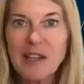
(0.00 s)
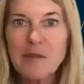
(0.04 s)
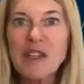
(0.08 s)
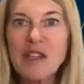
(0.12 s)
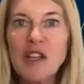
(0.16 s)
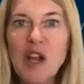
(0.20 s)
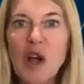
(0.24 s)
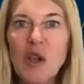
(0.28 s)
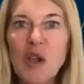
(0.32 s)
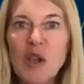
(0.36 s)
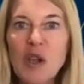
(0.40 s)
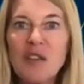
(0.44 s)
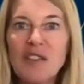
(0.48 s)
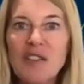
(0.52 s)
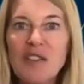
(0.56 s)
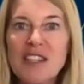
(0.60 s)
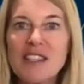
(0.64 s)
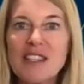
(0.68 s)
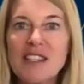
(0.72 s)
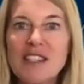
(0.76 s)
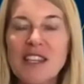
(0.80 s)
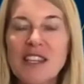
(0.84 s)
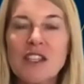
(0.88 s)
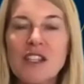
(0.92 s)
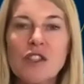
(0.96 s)
I mean, all of
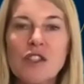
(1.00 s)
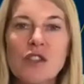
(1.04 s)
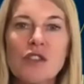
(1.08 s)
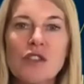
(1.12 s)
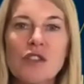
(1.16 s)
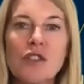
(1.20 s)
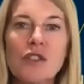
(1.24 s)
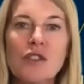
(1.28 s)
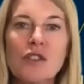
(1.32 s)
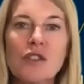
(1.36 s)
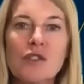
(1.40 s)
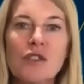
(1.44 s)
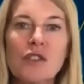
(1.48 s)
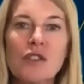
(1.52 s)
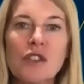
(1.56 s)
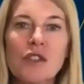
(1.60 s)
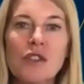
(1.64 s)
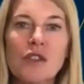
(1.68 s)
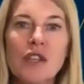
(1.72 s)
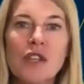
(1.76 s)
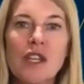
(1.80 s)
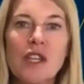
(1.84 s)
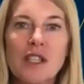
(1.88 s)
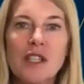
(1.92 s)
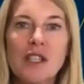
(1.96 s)
these things you
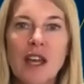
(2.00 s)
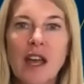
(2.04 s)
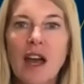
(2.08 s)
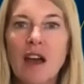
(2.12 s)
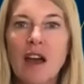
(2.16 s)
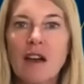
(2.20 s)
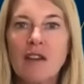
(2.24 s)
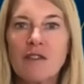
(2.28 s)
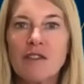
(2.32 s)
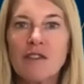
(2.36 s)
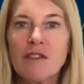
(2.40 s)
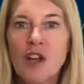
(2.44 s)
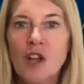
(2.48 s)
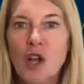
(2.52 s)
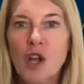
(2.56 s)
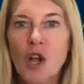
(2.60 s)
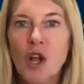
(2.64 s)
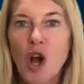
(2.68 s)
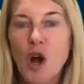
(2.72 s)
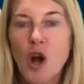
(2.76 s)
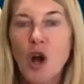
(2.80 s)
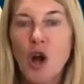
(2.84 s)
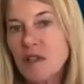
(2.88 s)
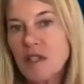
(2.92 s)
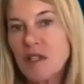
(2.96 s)
need to have
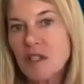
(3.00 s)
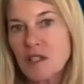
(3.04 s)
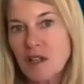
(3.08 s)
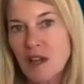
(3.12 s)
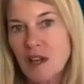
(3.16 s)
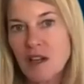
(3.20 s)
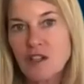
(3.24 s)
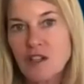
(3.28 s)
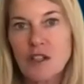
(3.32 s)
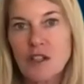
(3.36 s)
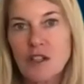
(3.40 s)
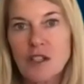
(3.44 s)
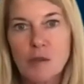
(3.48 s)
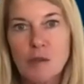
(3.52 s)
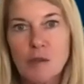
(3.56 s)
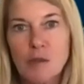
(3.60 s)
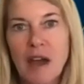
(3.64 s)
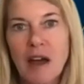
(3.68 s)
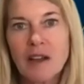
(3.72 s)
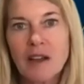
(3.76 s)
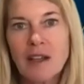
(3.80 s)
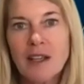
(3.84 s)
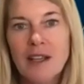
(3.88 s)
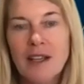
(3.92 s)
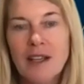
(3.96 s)
open discussions about.